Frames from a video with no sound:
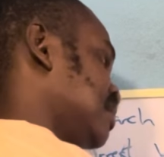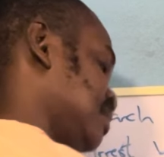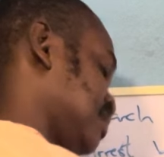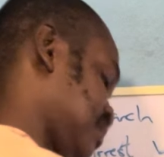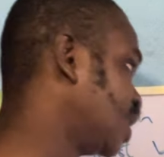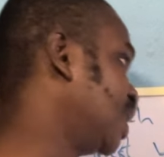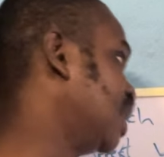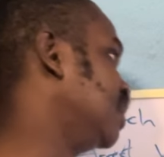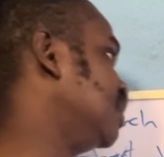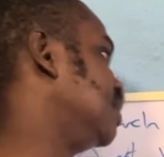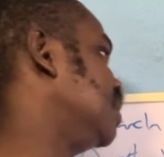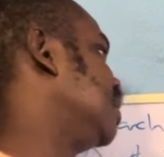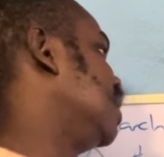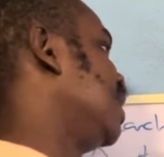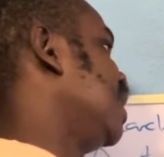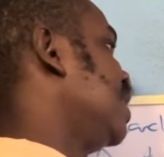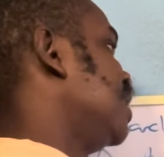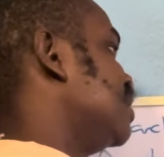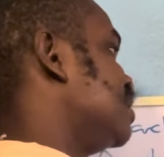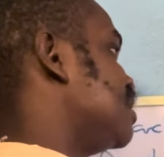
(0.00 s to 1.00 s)
Then
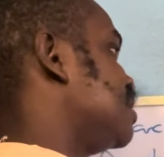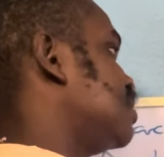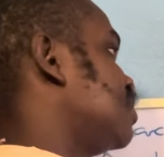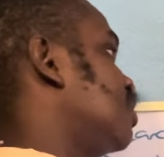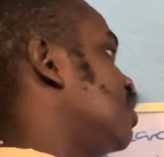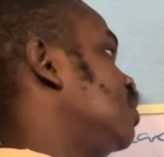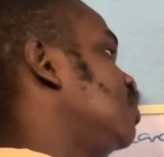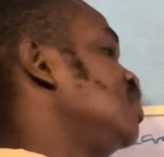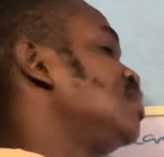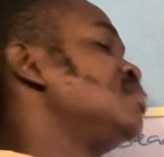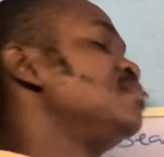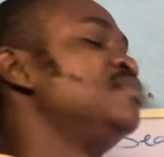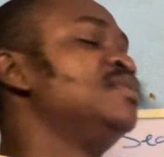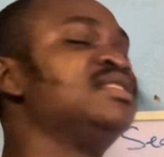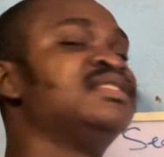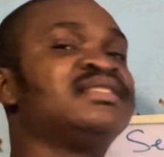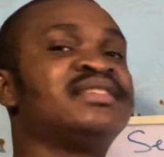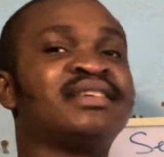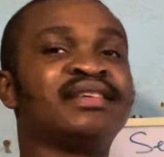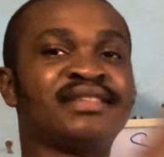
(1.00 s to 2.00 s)
S always
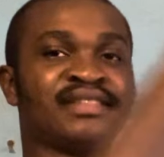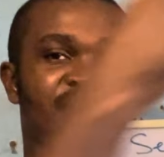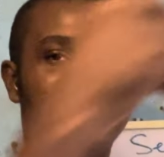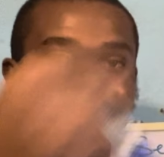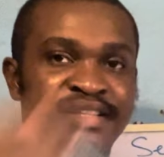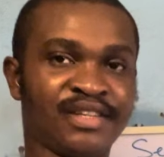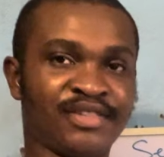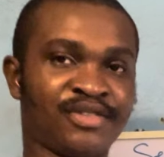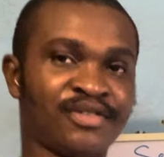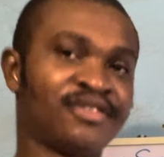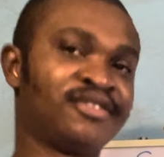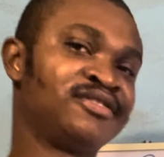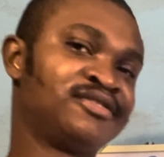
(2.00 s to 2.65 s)
means signature.